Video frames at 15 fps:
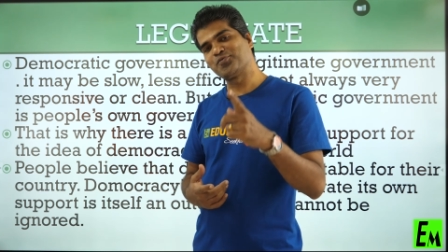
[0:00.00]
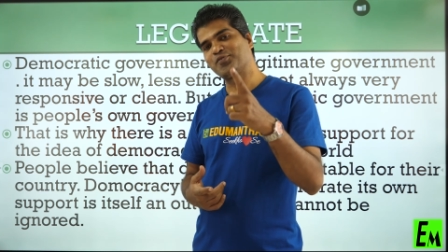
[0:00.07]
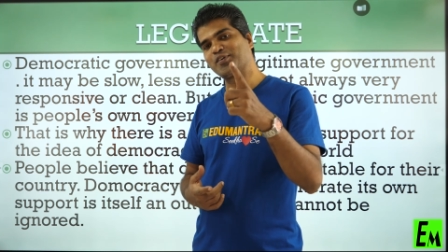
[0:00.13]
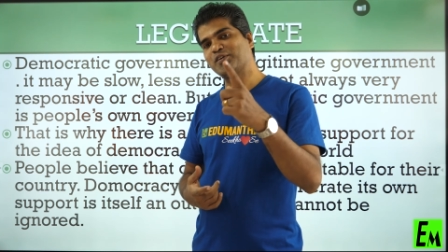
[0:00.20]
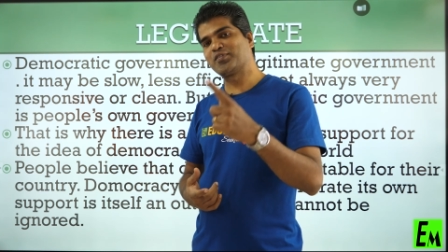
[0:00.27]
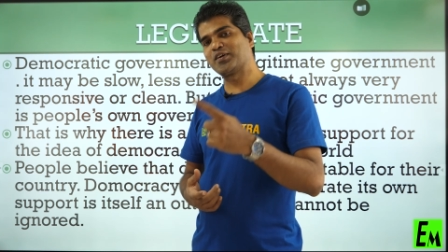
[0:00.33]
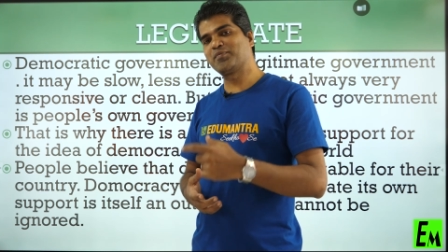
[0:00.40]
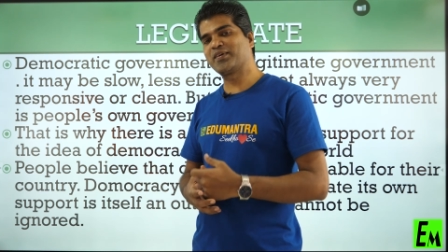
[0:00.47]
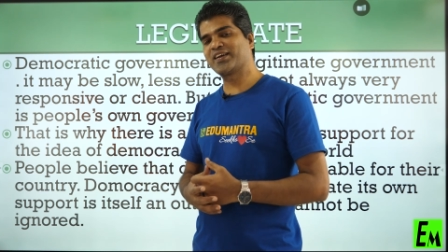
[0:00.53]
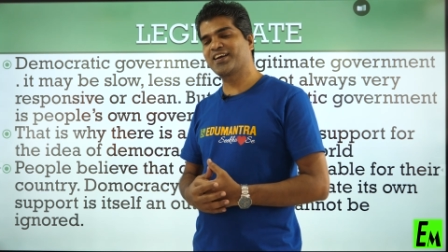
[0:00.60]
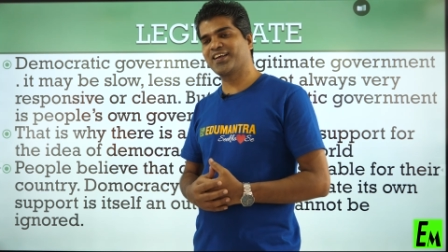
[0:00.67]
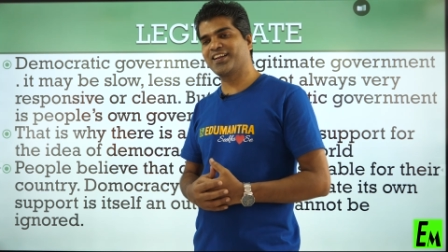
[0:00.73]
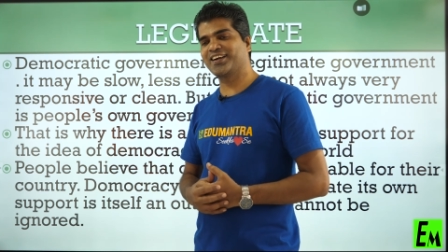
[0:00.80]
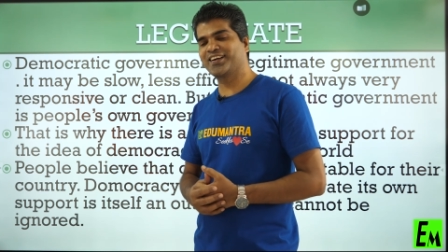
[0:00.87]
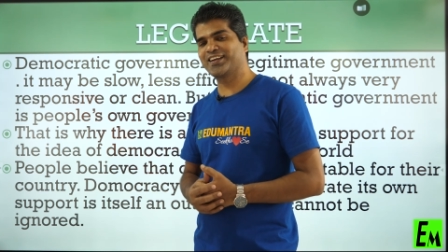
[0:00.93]
We will be
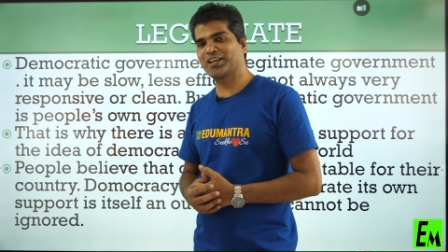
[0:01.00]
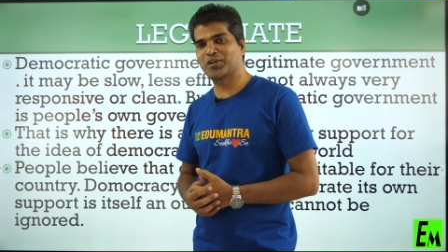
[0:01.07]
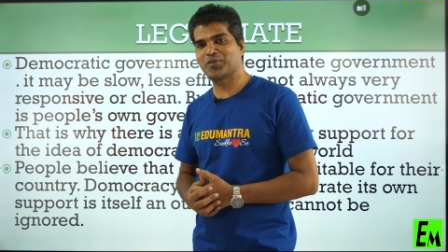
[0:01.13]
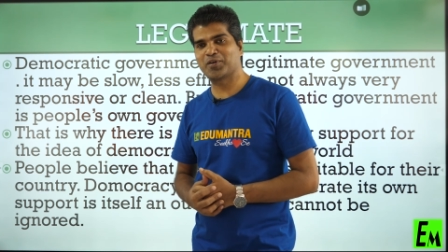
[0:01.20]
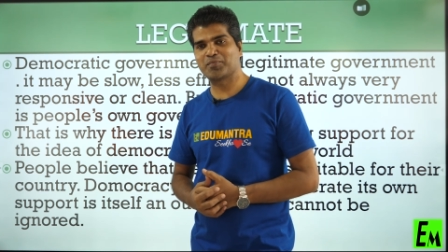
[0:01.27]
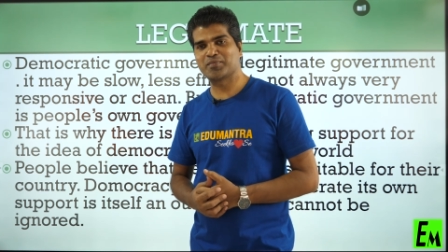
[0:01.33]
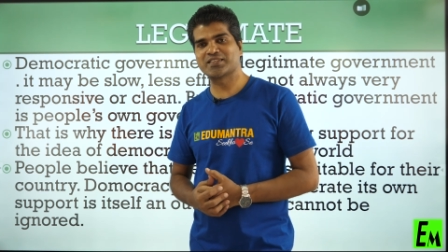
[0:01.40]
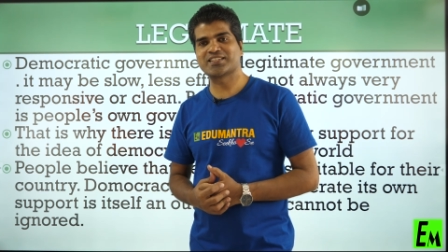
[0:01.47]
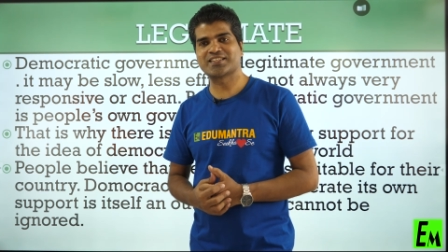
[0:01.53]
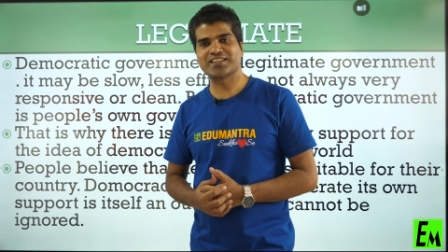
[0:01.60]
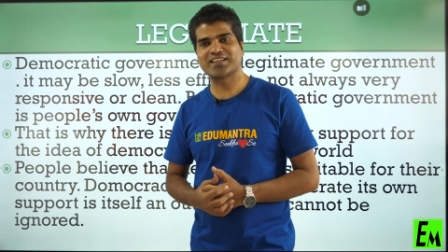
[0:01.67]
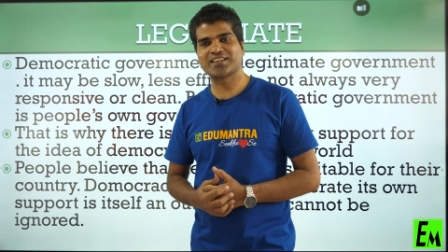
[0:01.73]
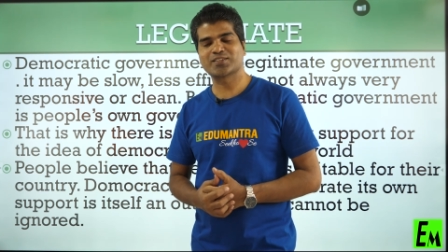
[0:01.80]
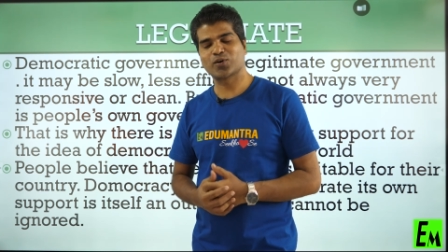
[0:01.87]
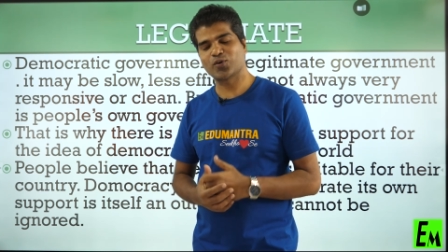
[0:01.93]
correcting your
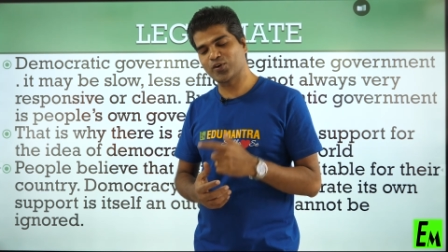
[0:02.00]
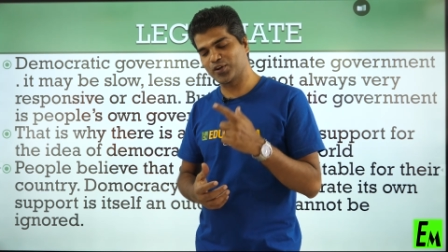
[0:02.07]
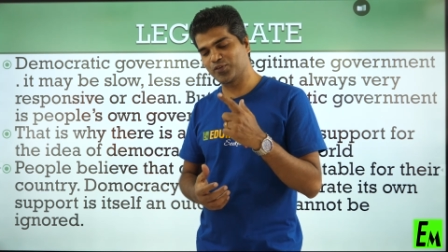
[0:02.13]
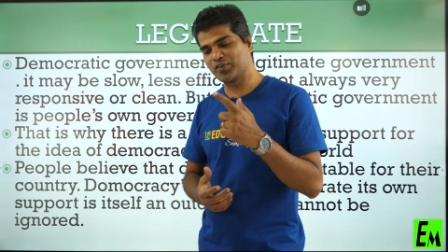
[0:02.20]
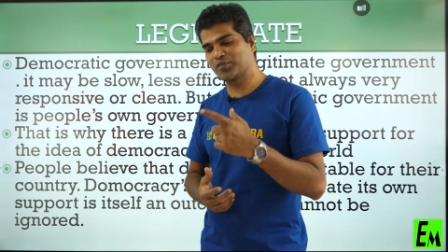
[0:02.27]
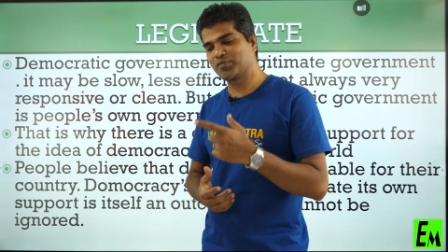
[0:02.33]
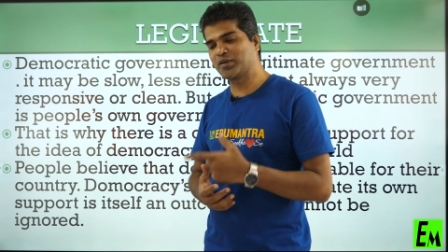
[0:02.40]
mistakes, or we